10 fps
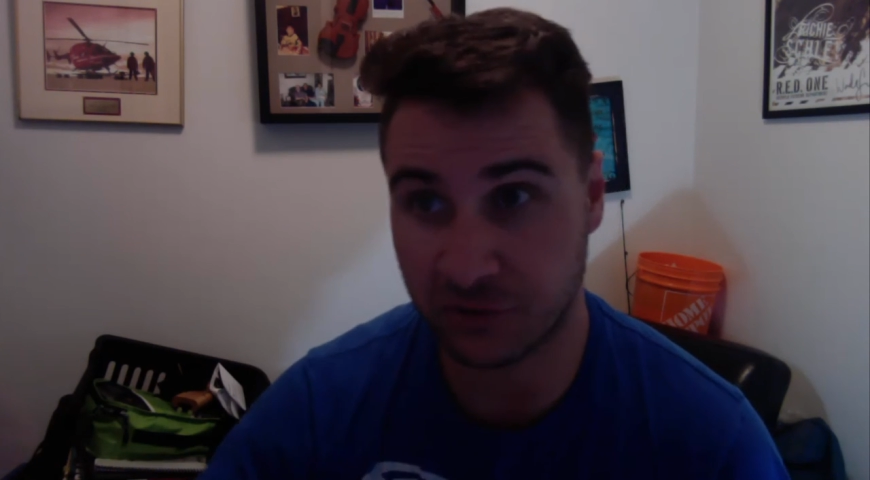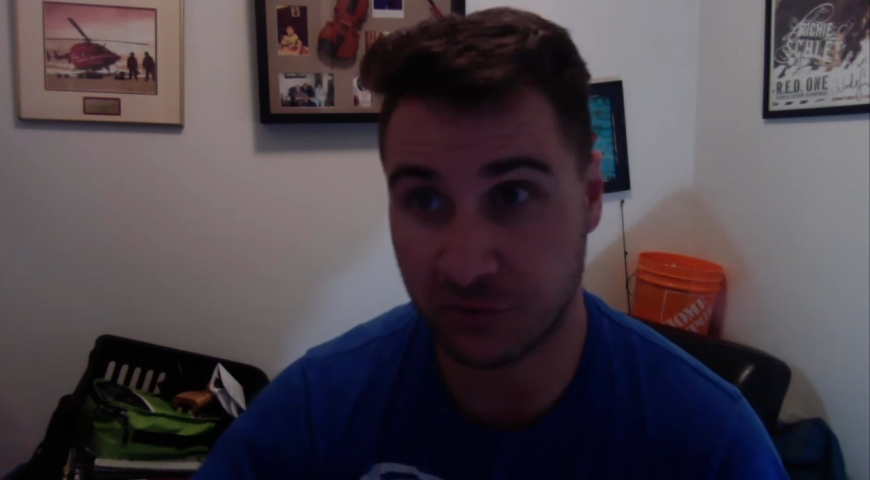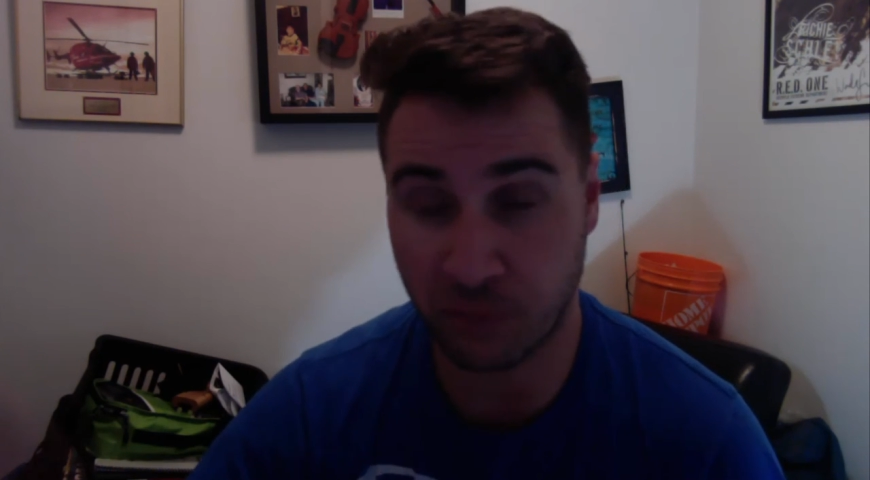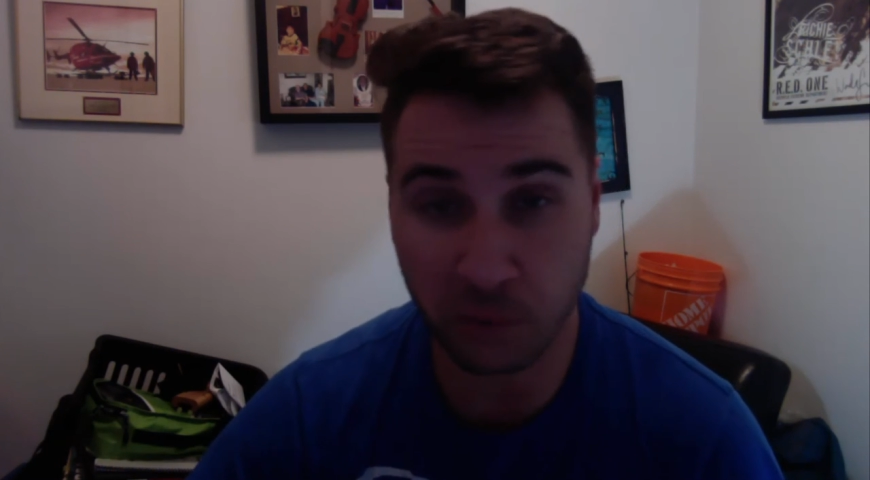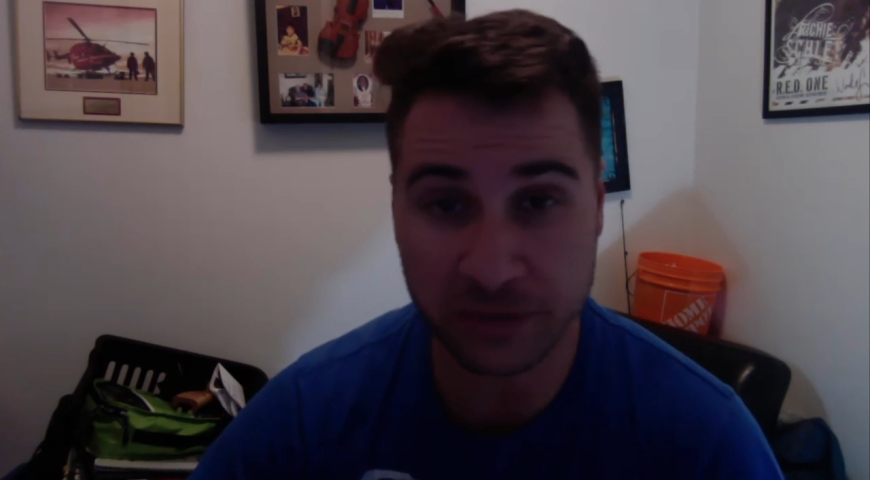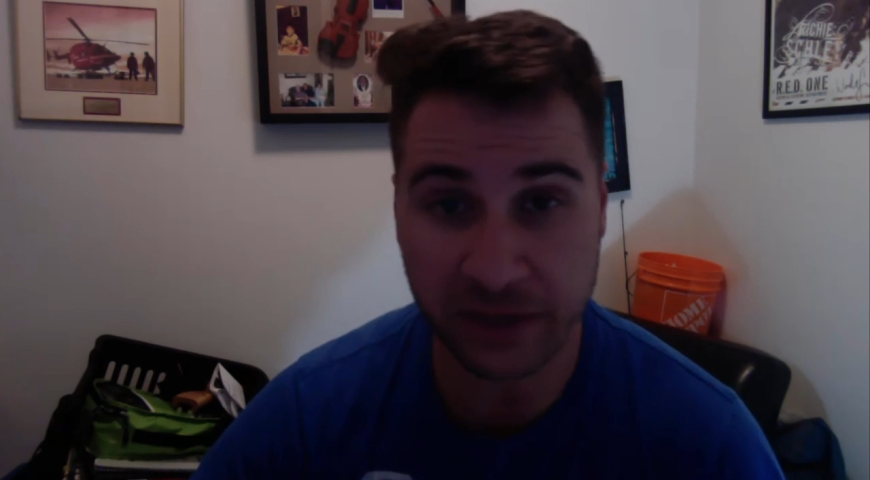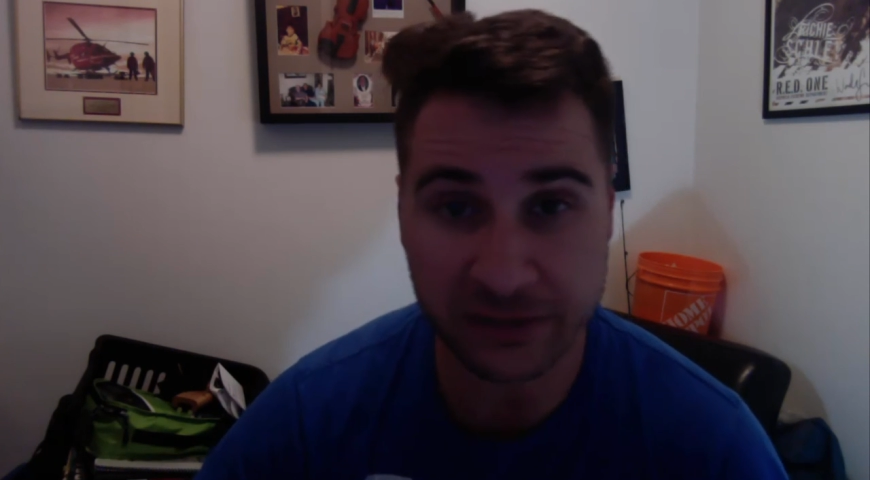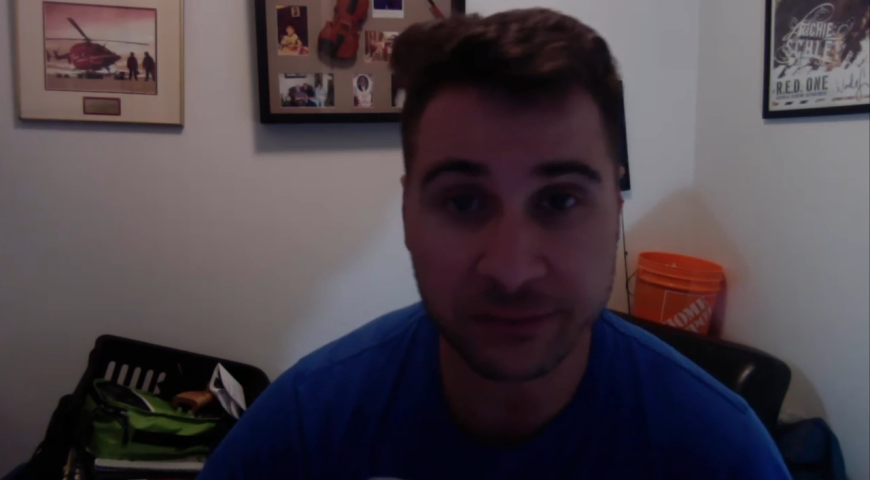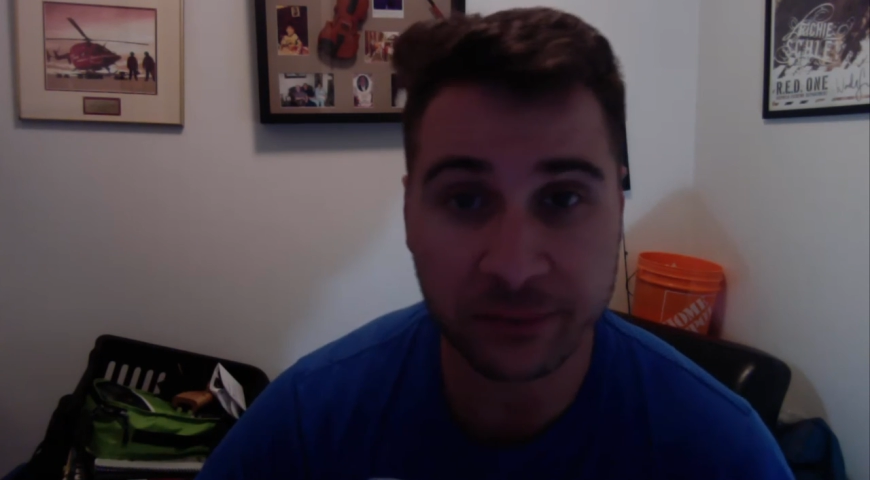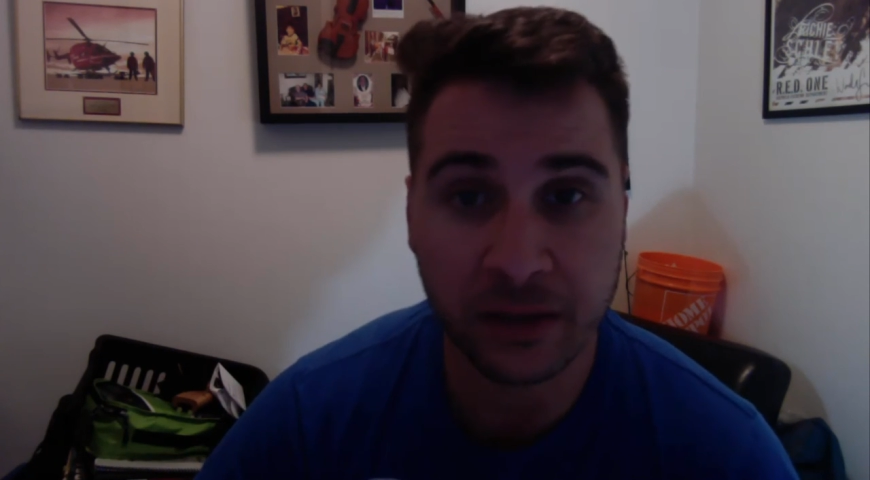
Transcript: to process.